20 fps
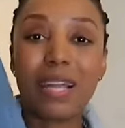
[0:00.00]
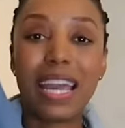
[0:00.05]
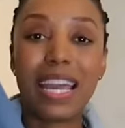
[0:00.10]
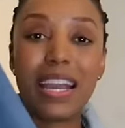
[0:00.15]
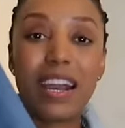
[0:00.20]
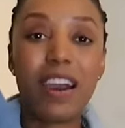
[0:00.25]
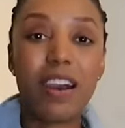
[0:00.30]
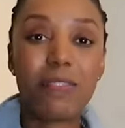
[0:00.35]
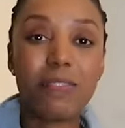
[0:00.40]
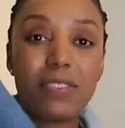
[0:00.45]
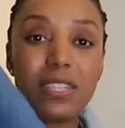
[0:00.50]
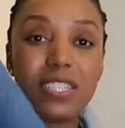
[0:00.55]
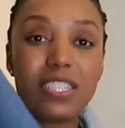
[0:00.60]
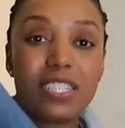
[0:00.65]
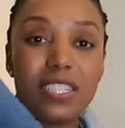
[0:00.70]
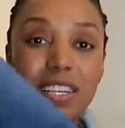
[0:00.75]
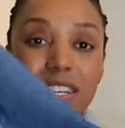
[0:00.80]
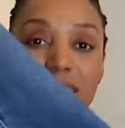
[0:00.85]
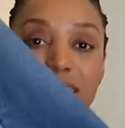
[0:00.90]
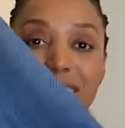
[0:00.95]
like cuff the
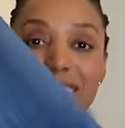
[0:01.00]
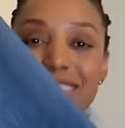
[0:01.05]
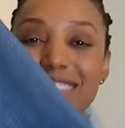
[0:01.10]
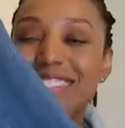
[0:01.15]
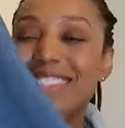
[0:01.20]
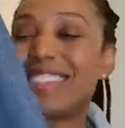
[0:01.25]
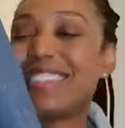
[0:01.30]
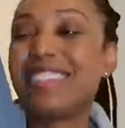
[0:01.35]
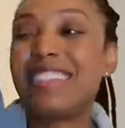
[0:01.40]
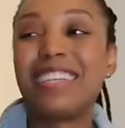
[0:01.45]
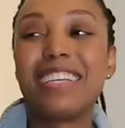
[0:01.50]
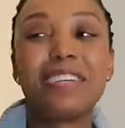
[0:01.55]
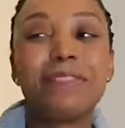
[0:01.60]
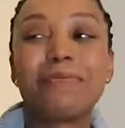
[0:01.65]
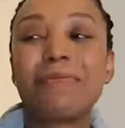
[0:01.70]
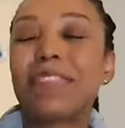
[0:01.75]
jeans. Just